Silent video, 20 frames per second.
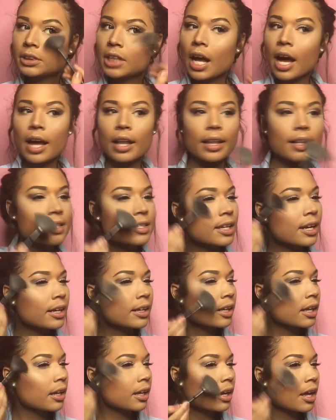The highlights that I
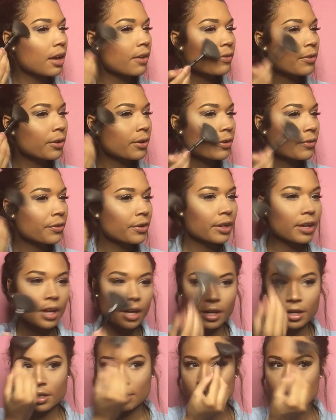can't ever
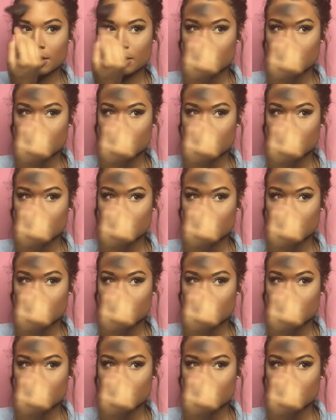forget.